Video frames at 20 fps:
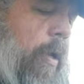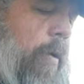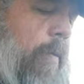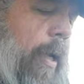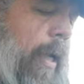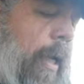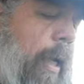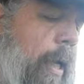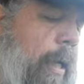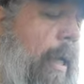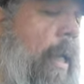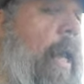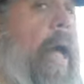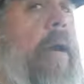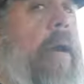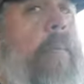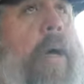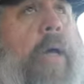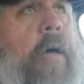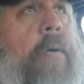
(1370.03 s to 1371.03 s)
I got to get
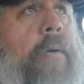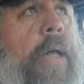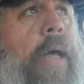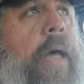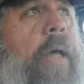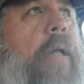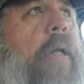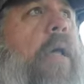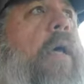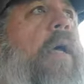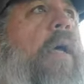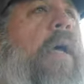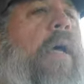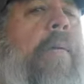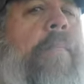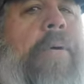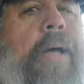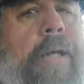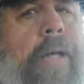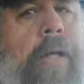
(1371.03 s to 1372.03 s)
out of my own head.
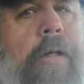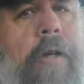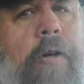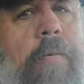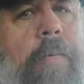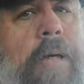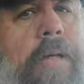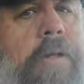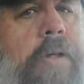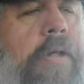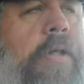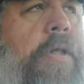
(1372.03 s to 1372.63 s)
Impending Doom has a